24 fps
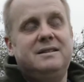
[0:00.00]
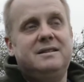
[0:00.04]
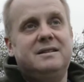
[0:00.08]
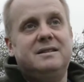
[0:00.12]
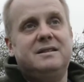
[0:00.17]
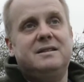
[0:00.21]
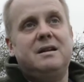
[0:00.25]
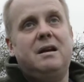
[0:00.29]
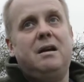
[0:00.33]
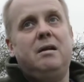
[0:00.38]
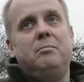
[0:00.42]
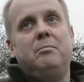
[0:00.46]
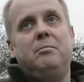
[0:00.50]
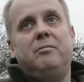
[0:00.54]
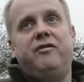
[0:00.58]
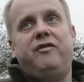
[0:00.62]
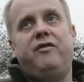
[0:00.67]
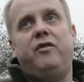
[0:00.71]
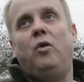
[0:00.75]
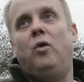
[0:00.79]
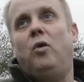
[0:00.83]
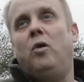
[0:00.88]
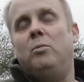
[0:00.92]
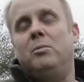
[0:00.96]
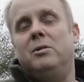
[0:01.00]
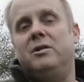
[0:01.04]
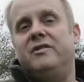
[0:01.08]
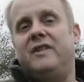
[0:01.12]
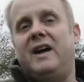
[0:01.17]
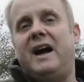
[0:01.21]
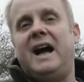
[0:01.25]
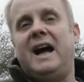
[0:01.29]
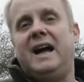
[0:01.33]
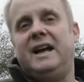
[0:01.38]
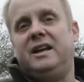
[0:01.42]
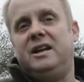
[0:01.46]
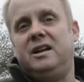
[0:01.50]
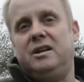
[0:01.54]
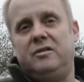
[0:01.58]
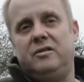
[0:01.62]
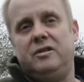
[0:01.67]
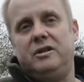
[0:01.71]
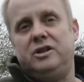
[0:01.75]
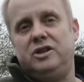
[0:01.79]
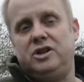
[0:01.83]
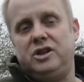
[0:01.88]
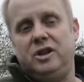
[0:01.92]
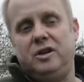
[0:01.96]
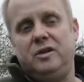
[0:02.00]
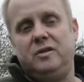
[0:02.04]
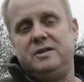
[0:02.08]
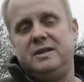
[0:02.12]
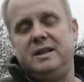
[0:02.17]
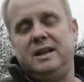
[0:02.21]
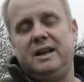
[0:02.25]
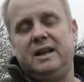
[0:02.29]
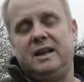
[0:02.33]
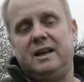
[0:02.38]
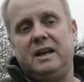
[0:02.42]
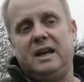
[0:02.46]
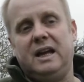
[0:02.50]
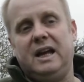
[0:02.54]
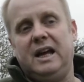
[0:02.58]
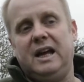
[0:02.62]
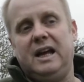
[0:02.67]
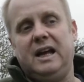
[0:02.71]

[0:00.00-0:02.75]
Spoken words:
some form of accurate shooting